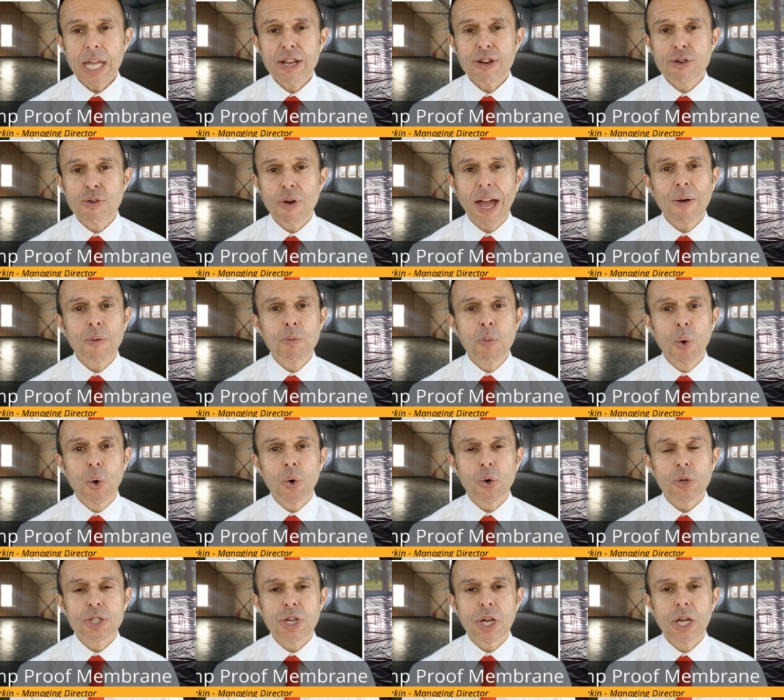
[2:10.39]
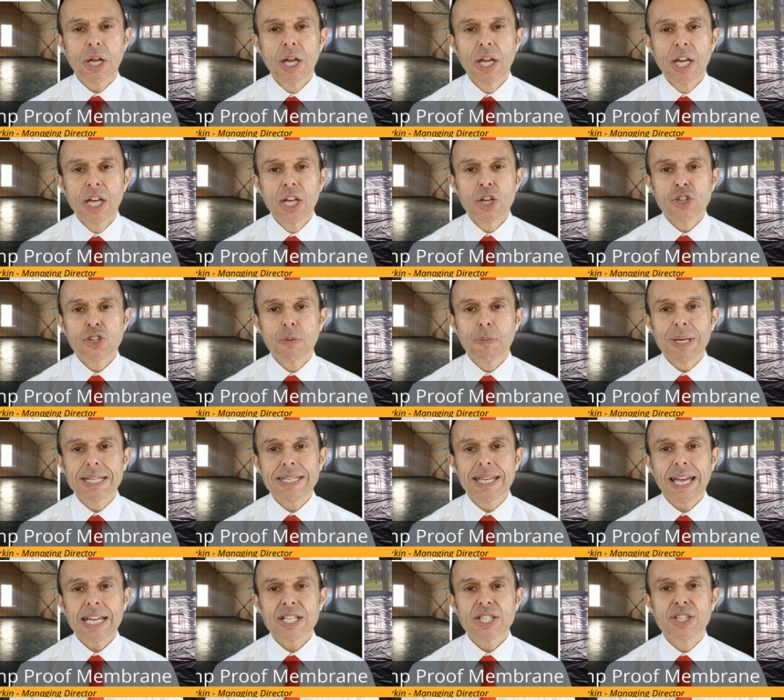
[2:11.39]
Groundwater should be
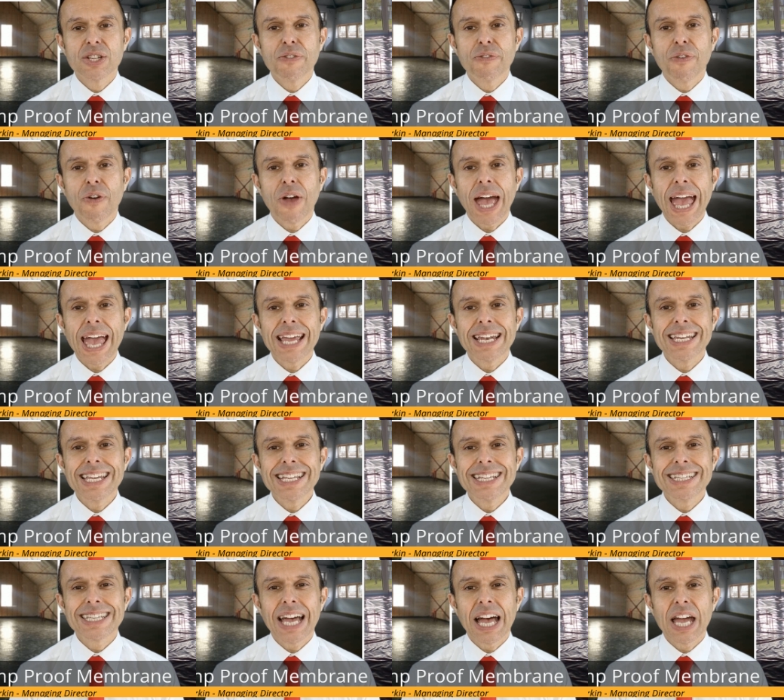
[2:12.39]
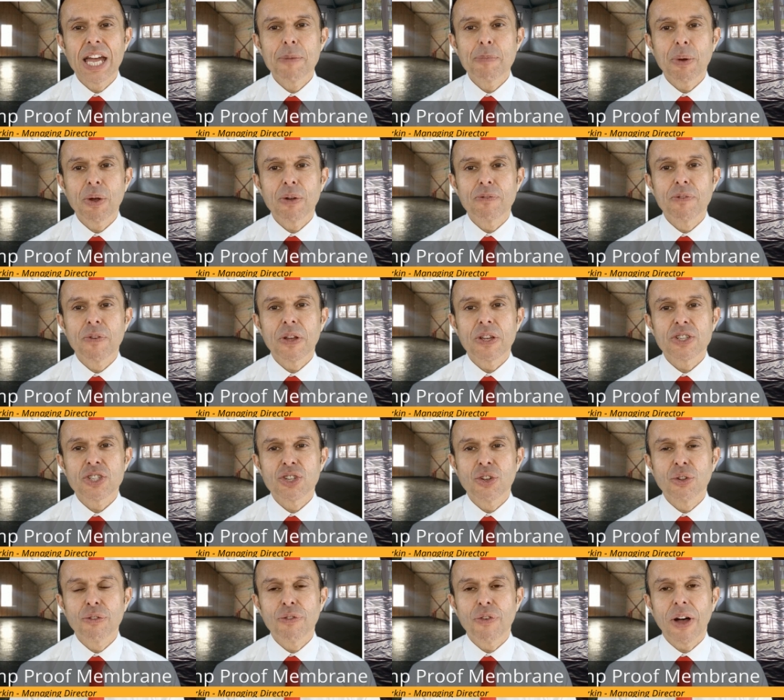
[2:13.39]
tested for any type of
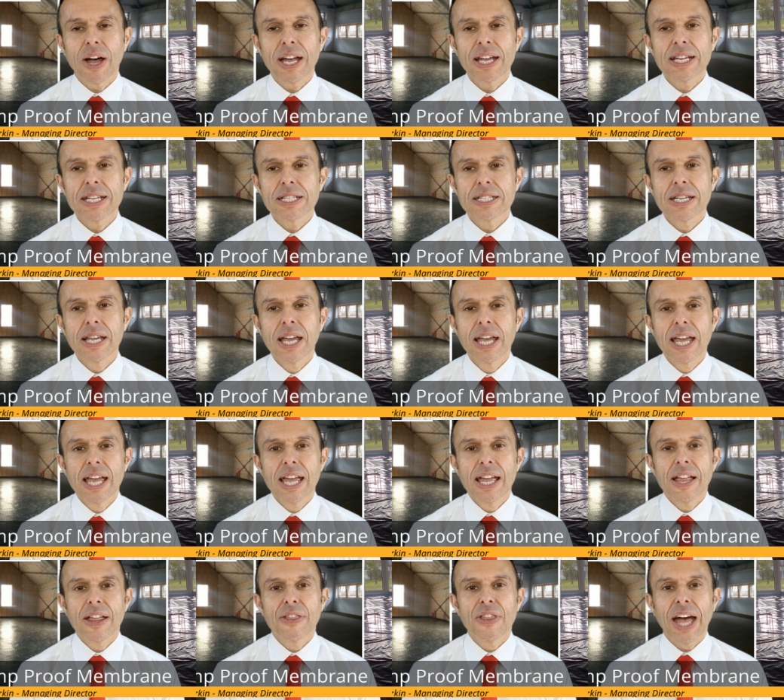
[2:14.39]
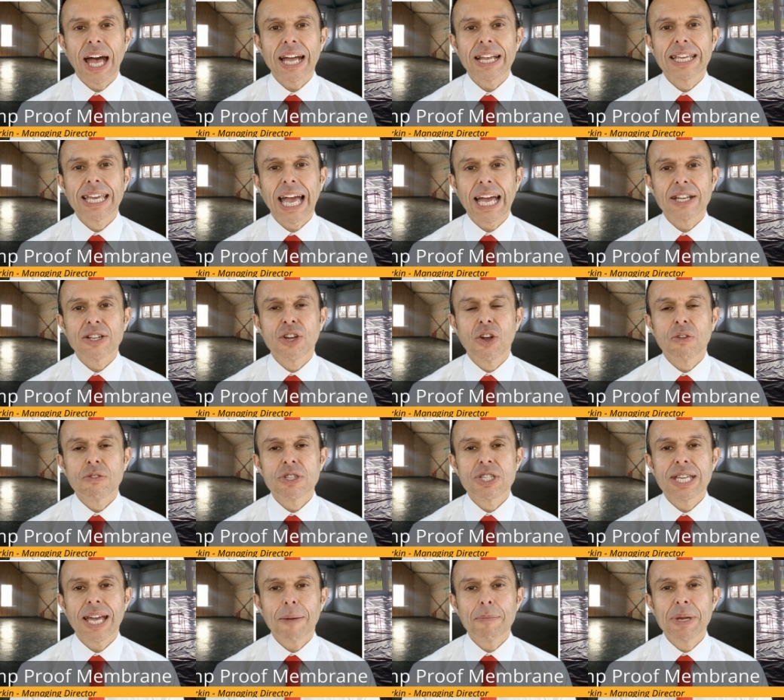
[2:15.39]
sulfate that can
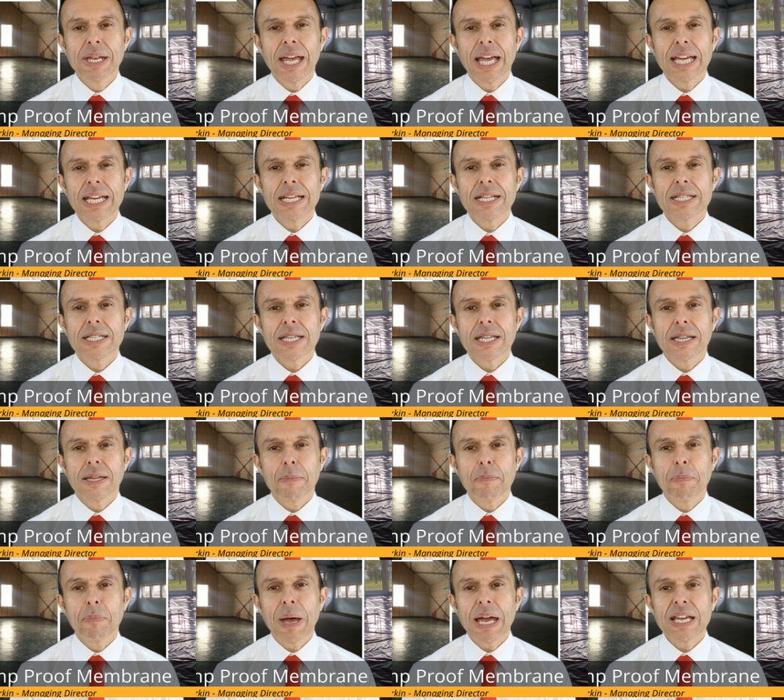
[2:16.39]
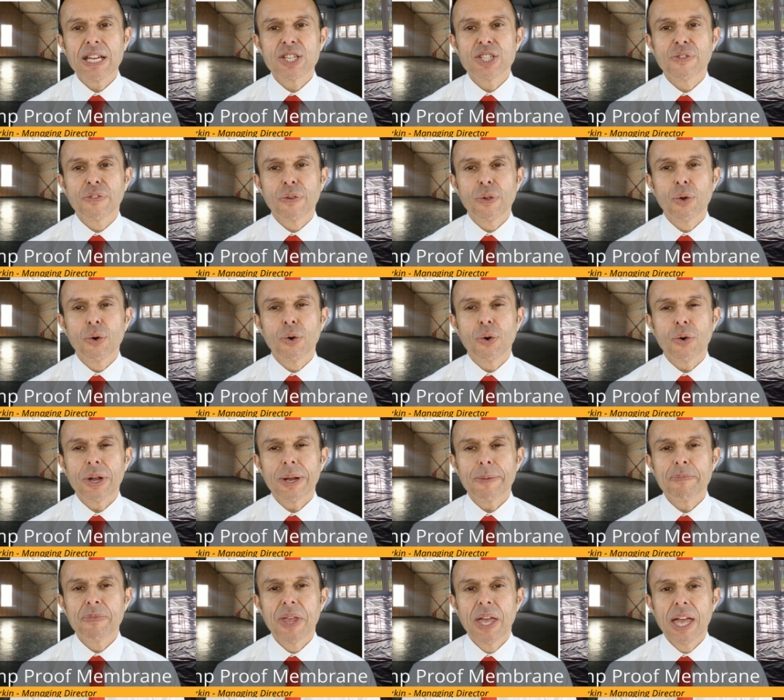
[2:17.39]
contaminate the base
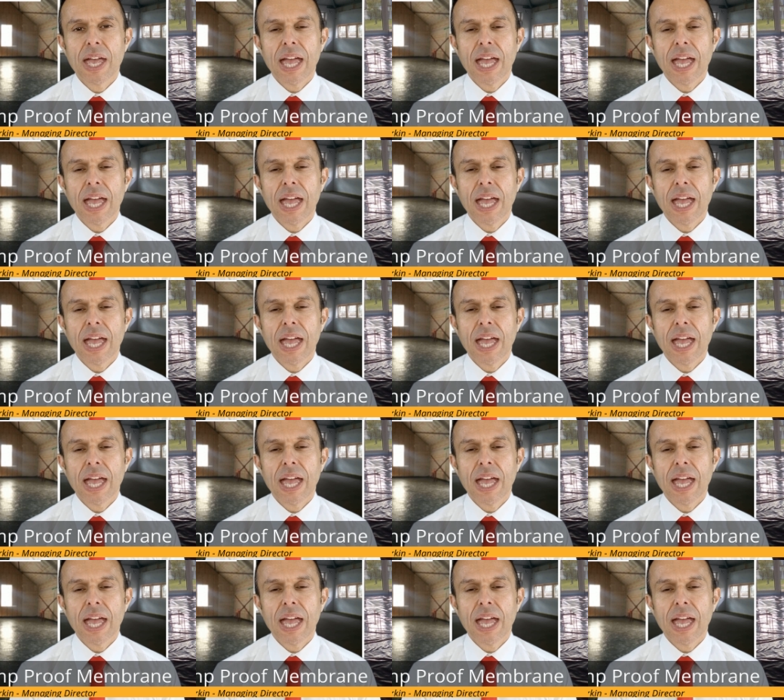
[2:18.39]
flooring,